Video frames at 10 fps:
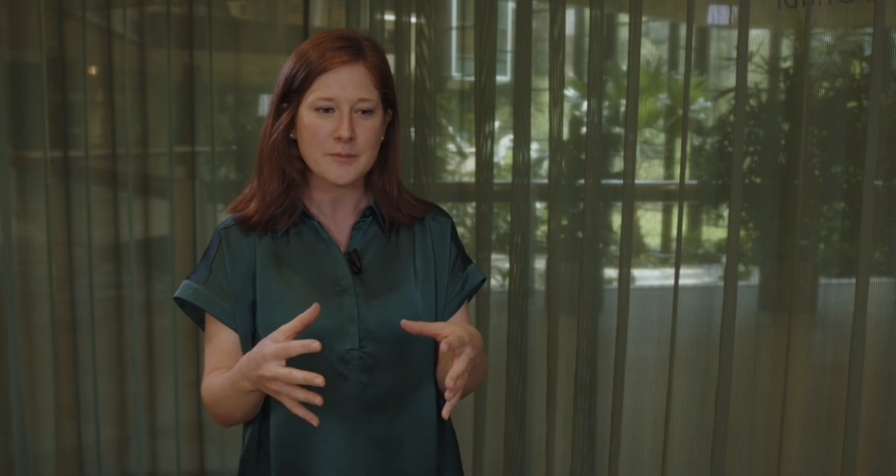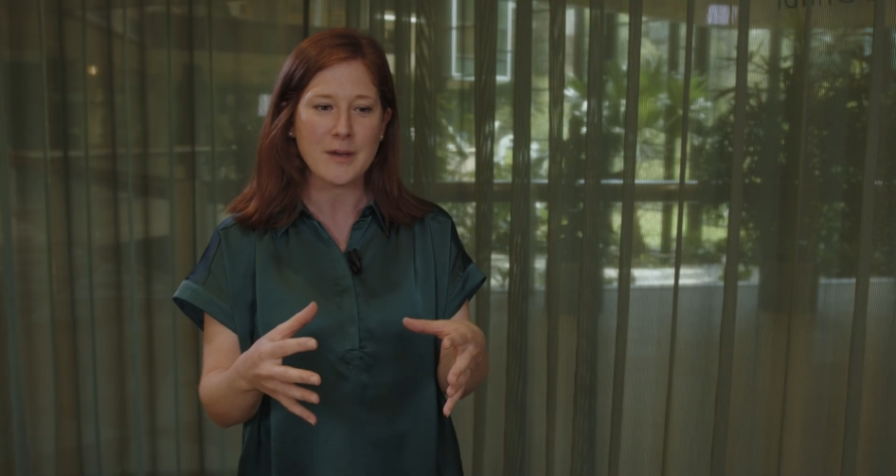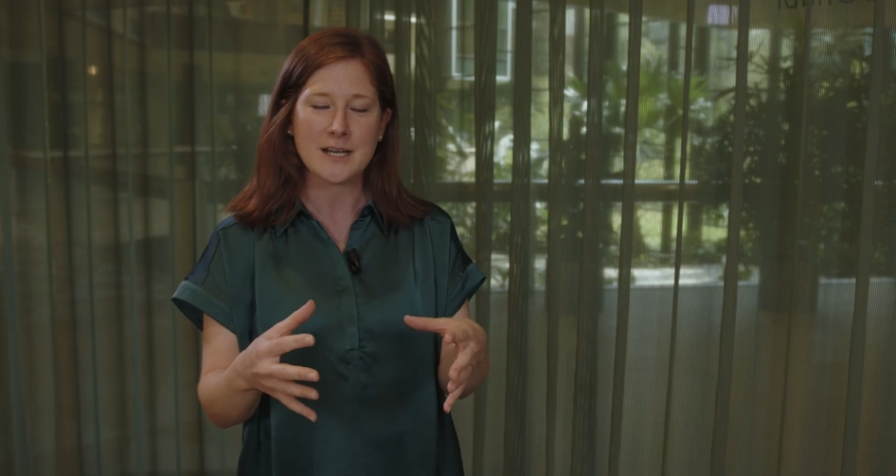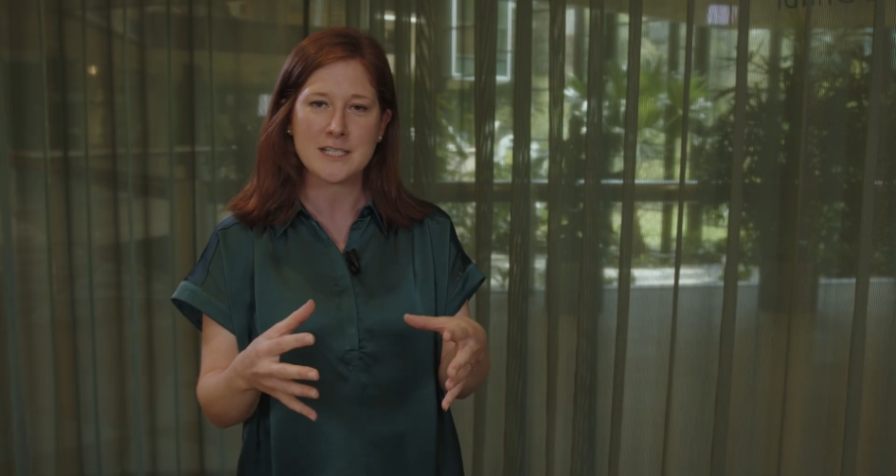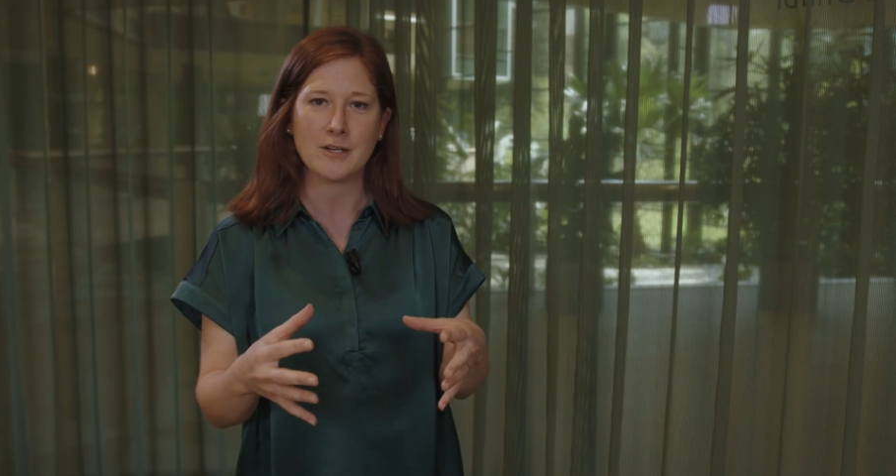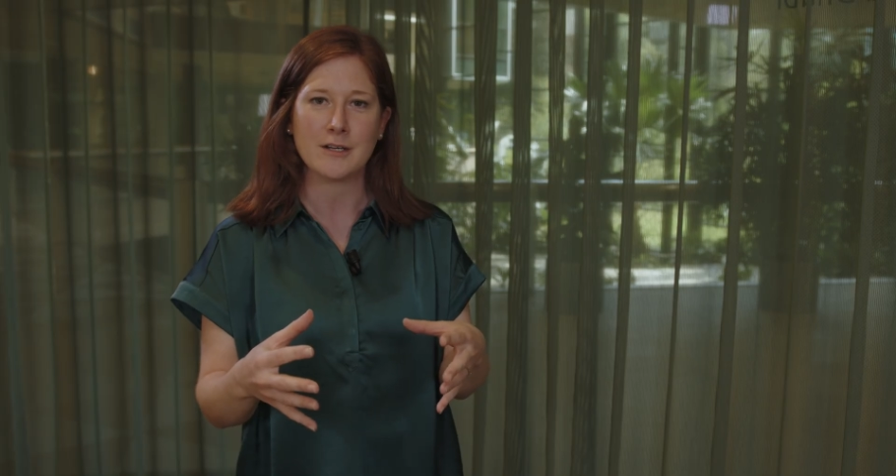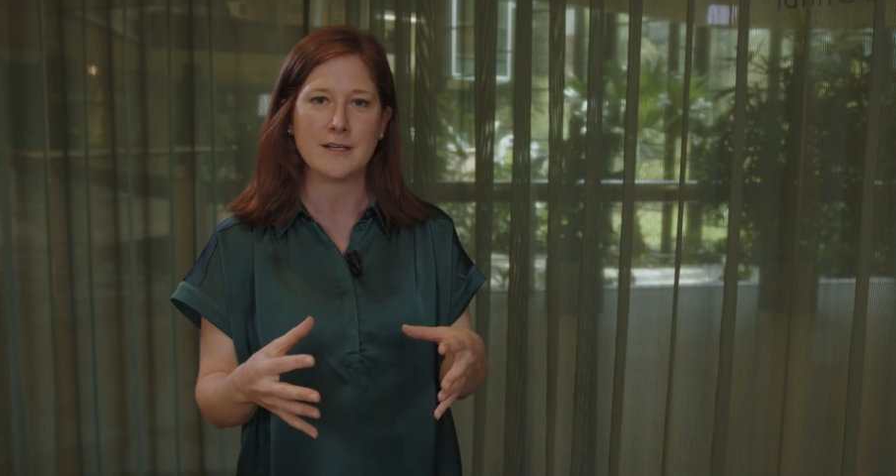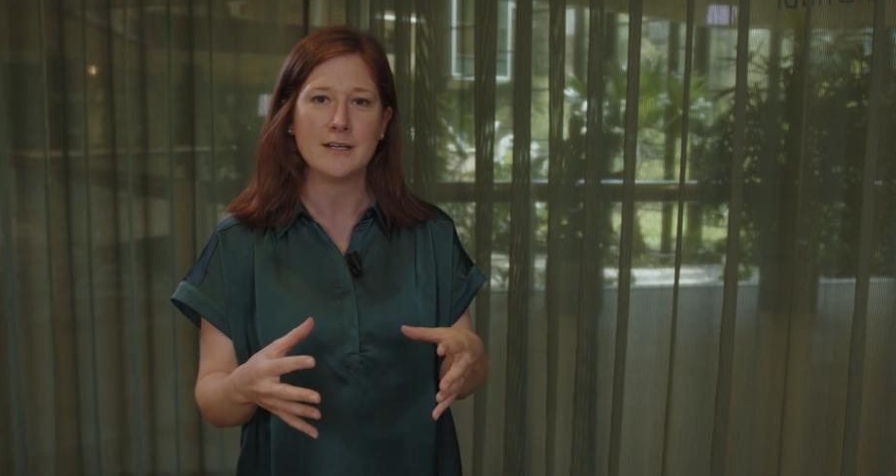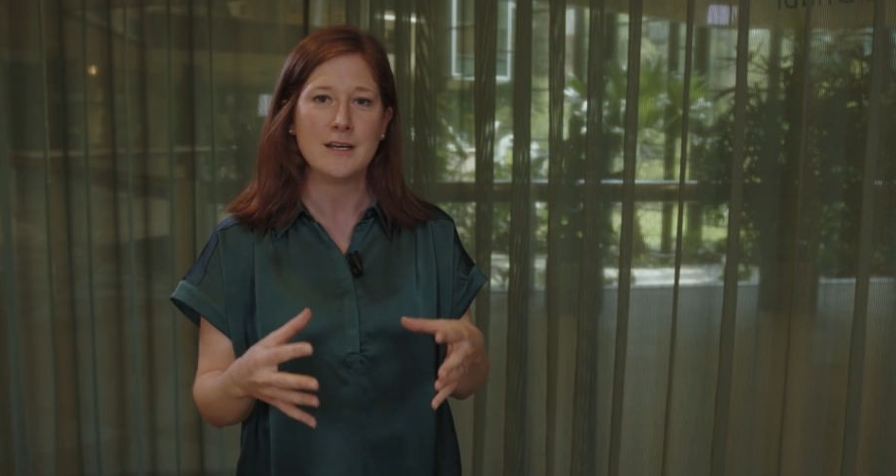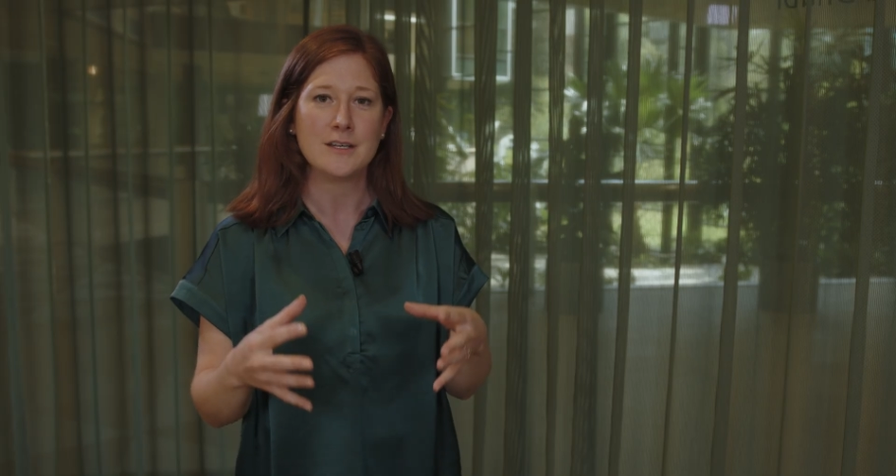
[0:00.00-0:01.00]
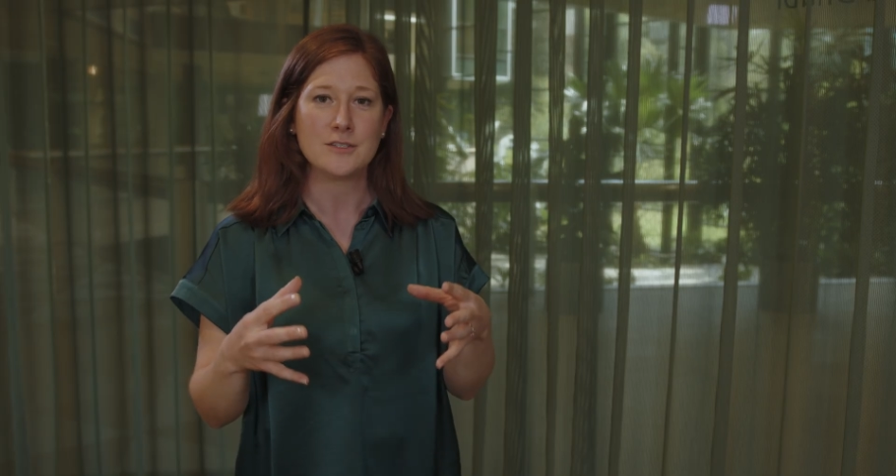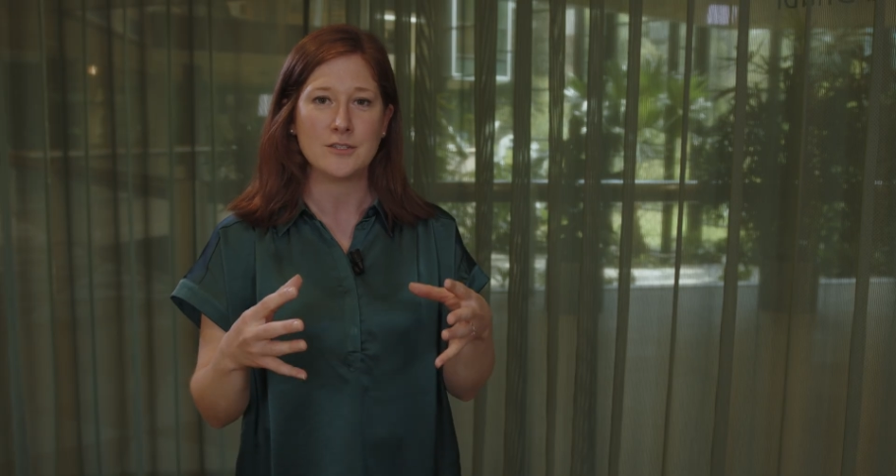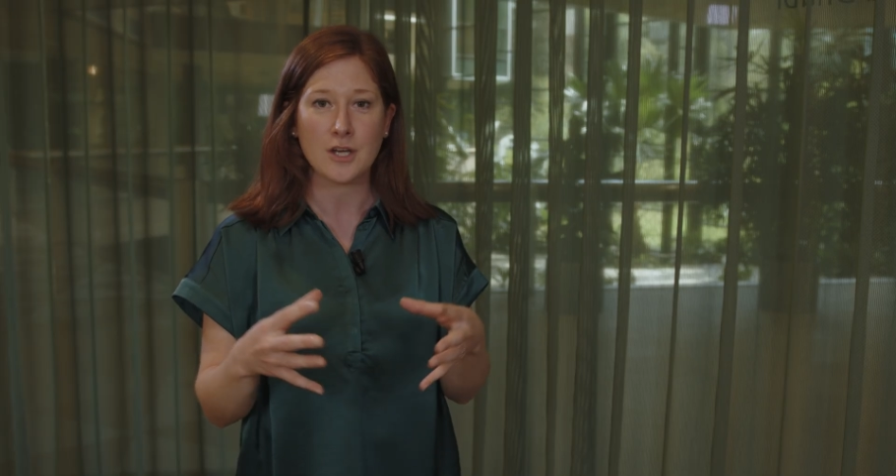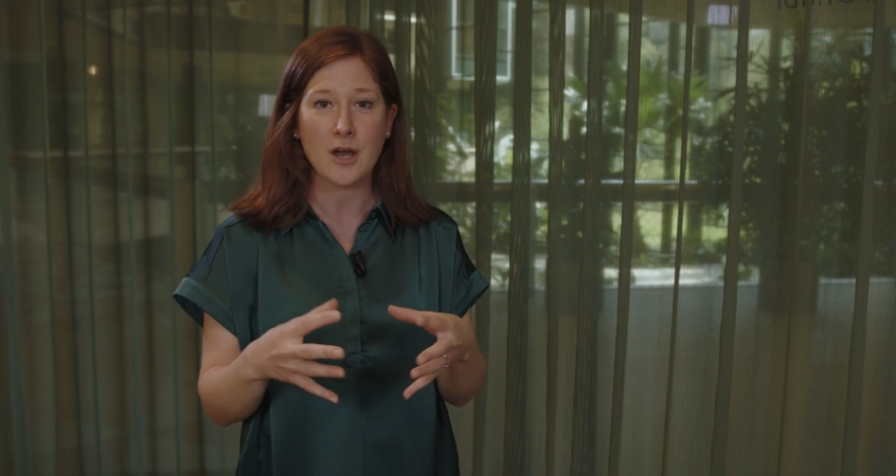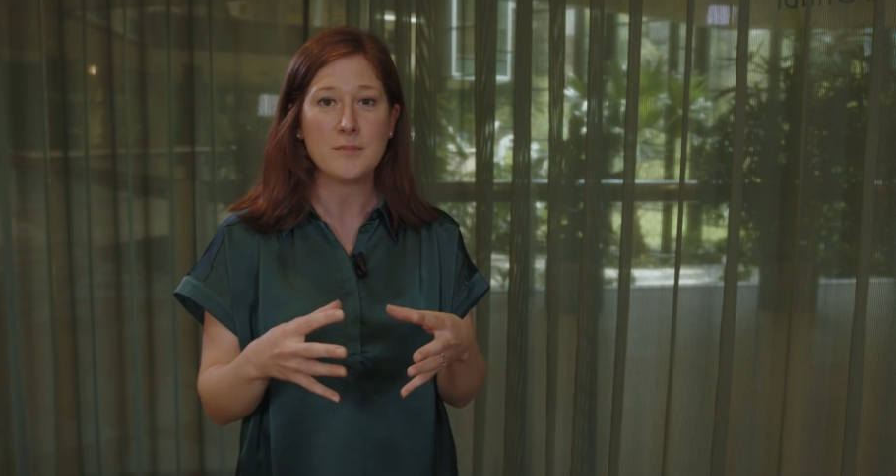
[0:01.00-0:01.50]
the bacteria
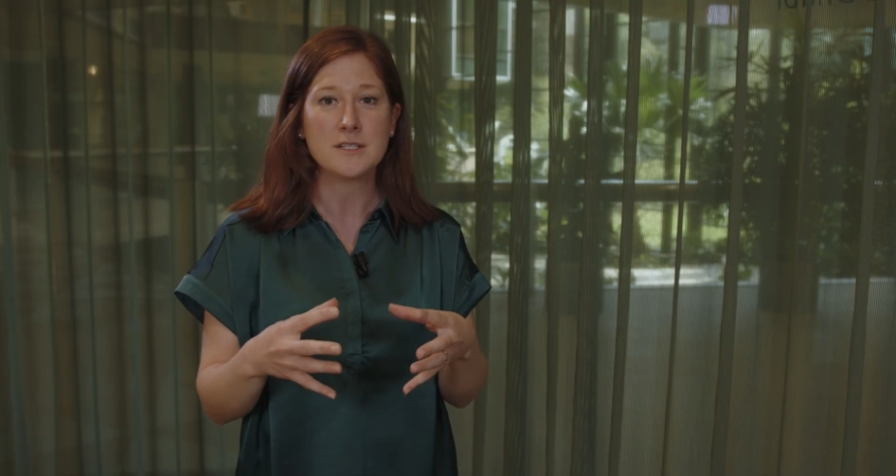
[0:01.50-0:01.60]
to come